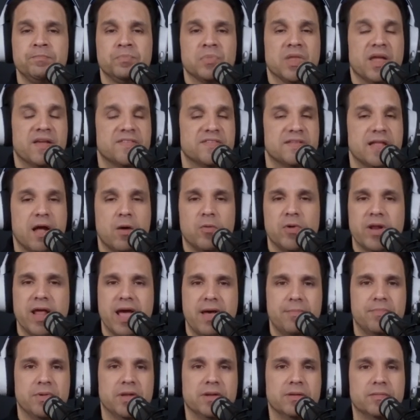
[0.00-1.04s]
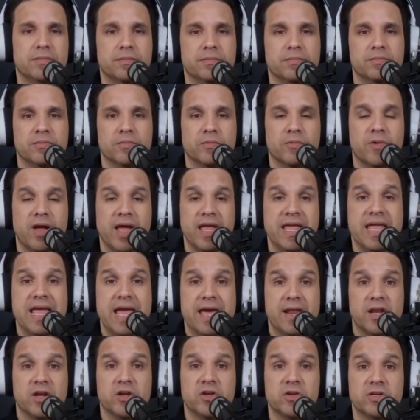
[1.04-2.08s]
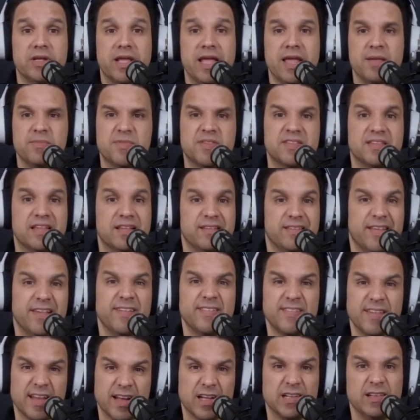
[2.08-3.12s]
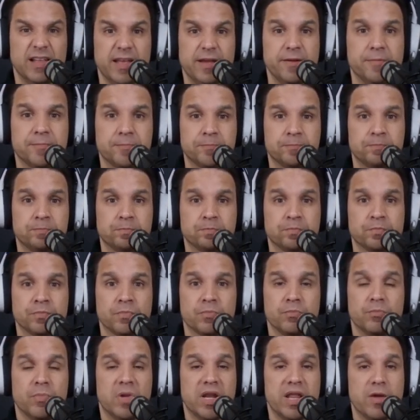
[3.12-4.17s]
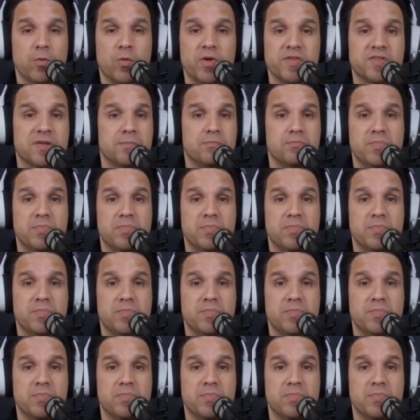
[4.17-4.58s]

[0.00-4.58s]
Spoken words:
That's not what happened, right? He had a good game statistically, but he wasn't